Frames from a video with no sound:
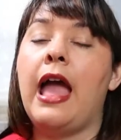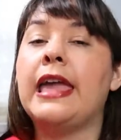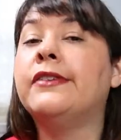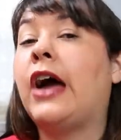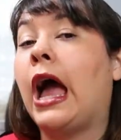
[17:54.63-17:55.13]

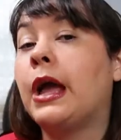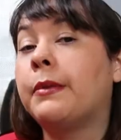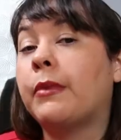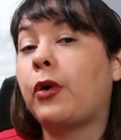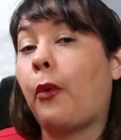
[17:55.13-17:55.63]
If
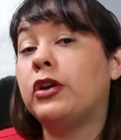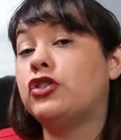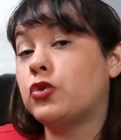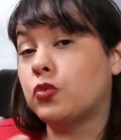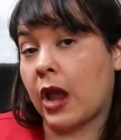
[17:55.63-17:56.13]
I'm going
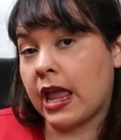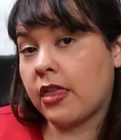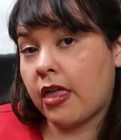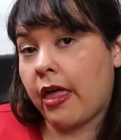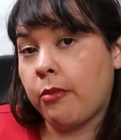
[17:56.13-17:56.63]
to
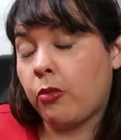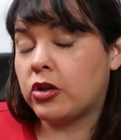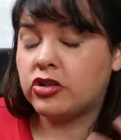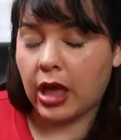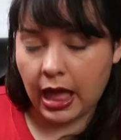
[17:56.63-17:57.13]
rank them,
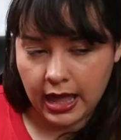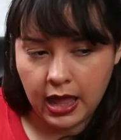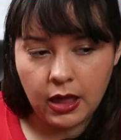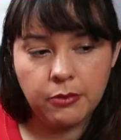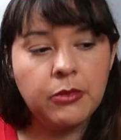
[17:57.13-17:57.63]
which I
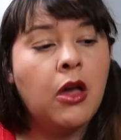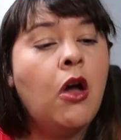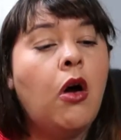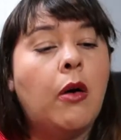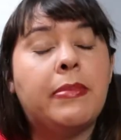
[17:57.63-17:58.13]
am,
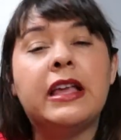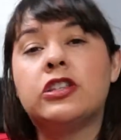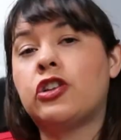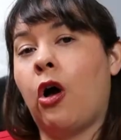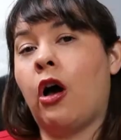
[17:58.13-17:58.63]

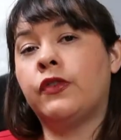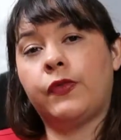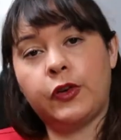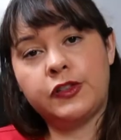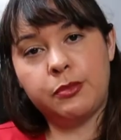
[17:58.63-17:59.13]
based on
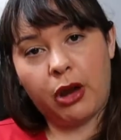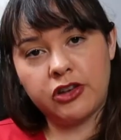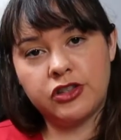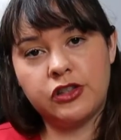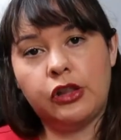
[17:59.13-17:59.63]
first
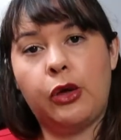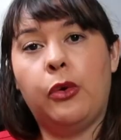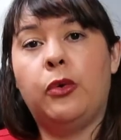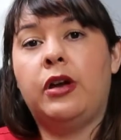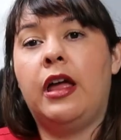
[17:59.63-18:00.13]
impressions
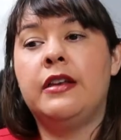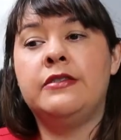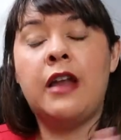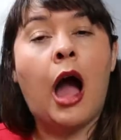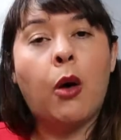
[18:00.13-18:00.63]
alone,
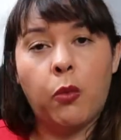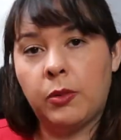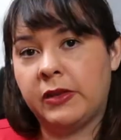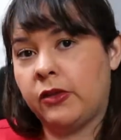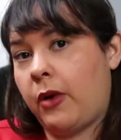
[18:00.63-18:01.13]
not
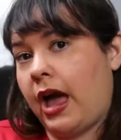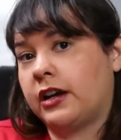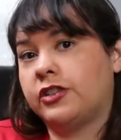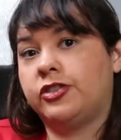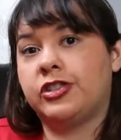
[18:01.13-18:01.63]
warming the
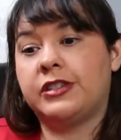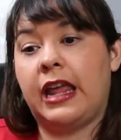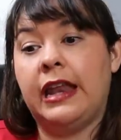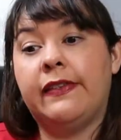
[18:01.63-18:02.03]
wax, just a